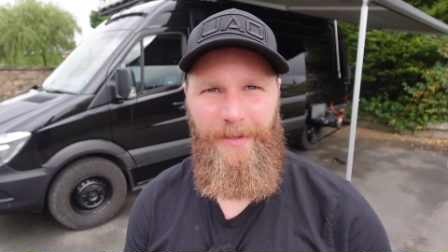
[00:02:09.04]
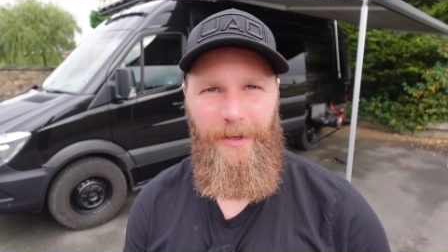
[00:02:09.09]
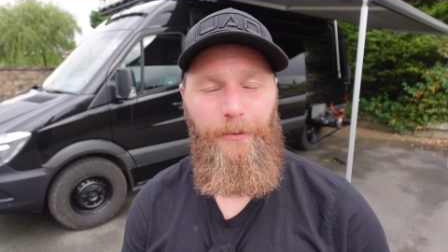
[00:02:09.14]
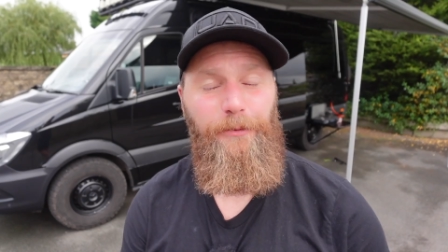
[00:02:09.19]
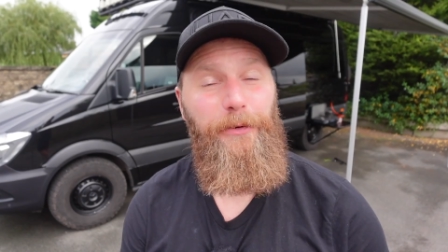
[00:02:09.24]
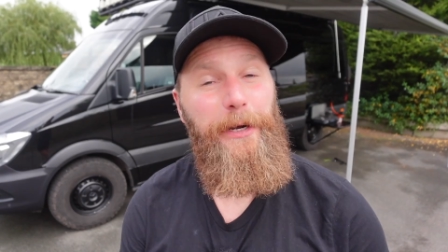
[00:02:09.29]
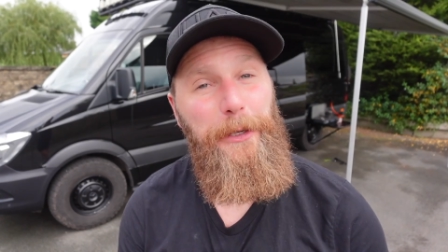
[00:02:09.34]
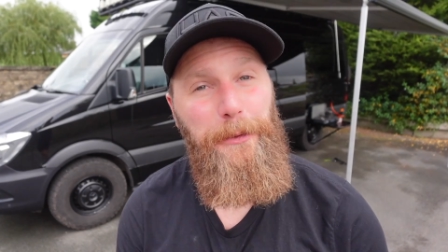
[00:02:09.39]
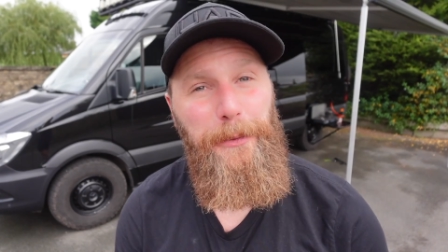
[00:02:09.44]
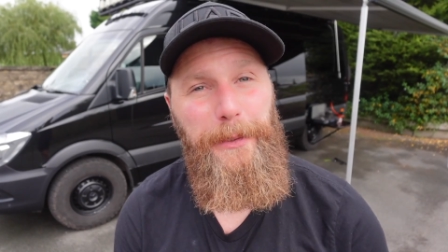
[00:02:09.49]

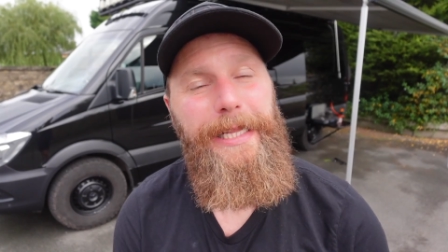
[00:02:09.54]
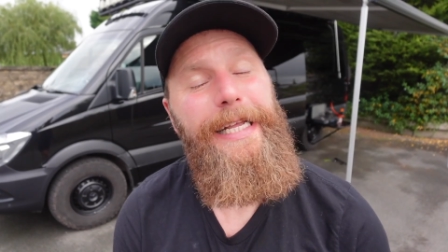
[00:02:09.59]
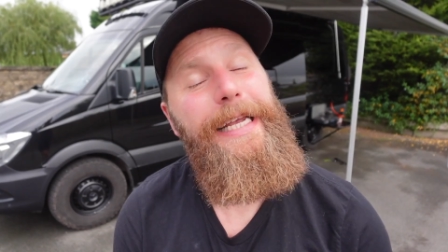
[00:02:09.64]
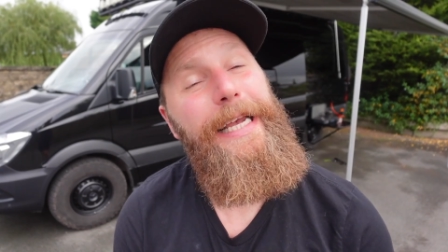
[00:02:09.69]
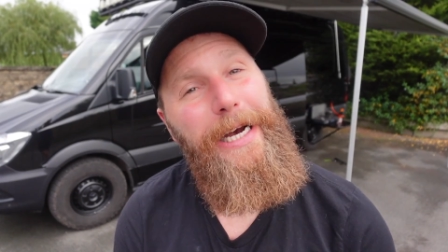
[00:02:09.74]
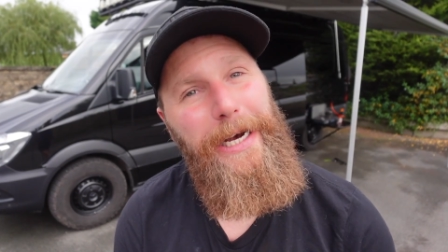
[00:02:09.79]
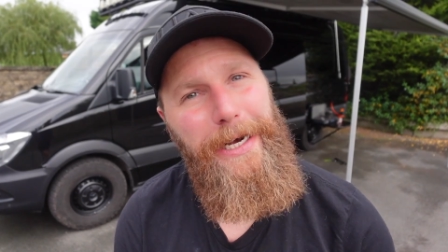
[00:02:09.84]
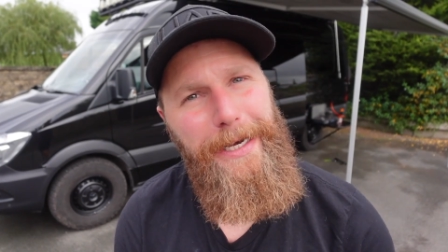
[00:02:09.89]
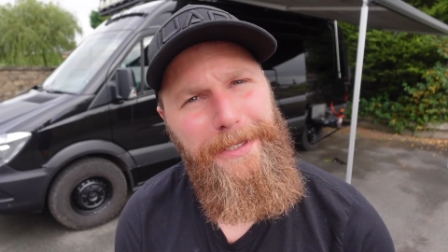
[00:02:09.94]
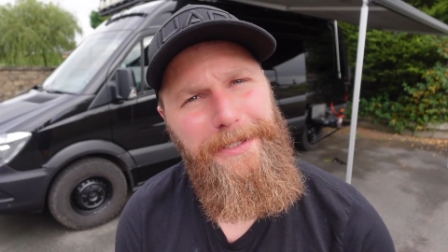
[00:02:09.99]
Frequently
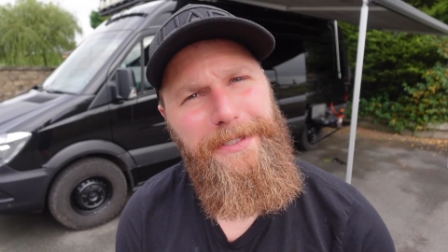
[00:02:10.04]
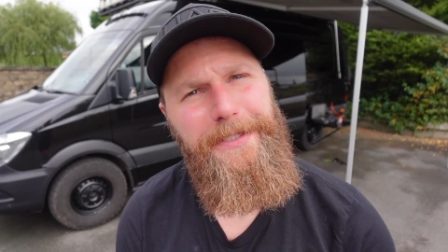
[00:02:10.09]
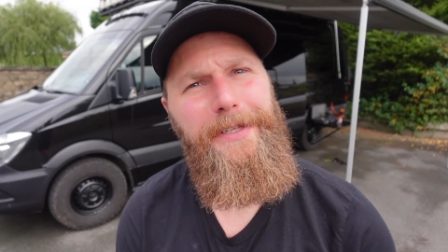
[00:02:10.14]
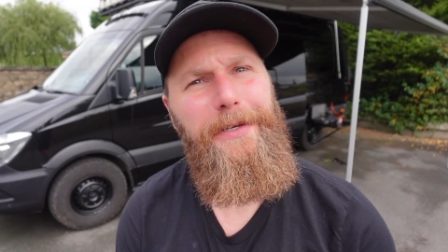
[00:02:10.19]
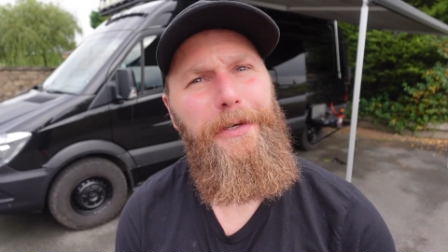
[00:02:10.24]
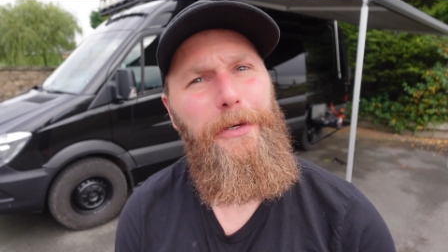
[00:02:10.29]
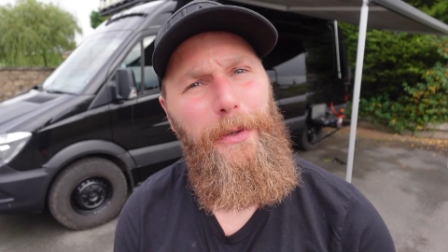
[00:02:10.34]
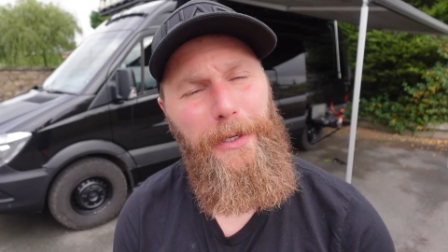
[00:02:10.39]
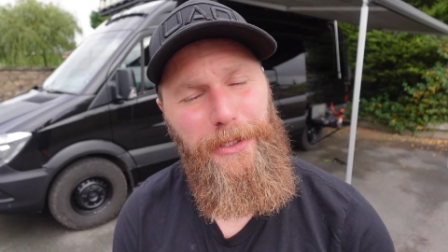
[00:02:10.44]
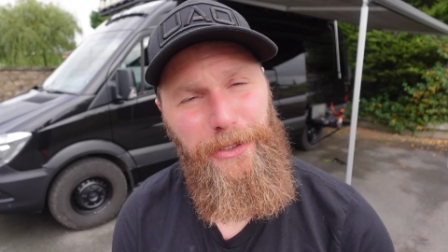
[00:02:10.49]

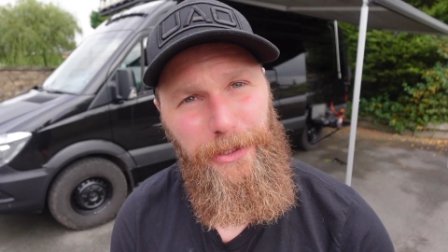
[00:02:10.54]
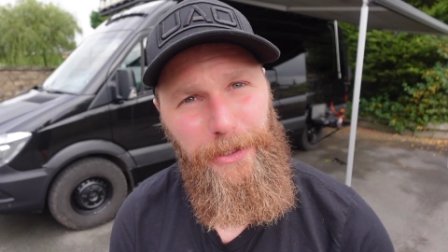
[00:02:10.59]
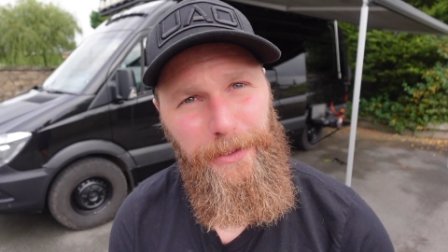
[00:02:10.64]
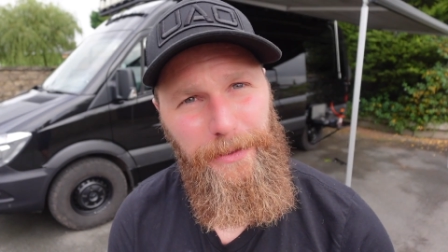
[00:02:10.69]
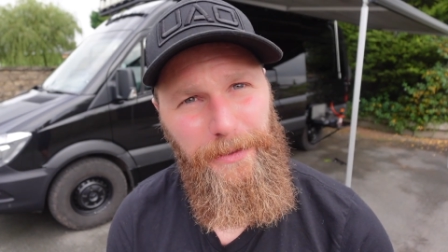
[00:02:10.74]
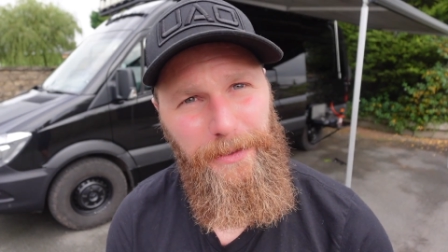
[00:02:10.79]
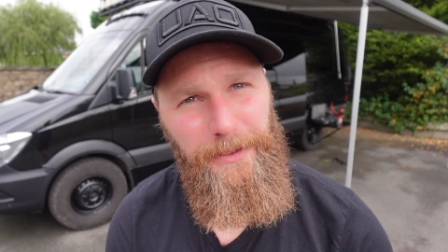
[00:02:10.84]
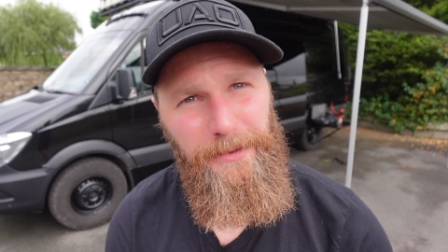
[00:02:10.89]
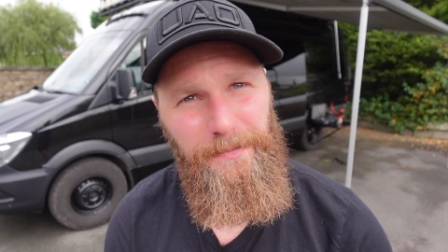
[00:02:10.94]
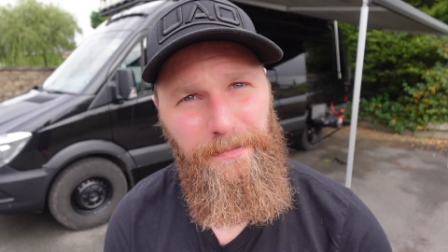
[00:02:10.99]
asked
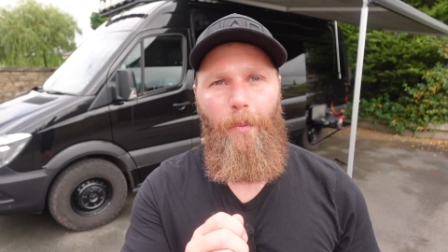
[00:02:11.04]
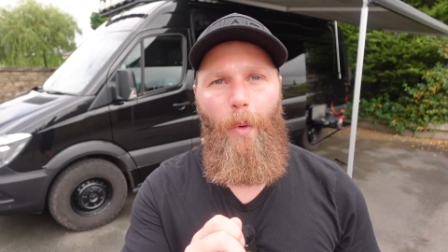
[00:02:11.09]
questions.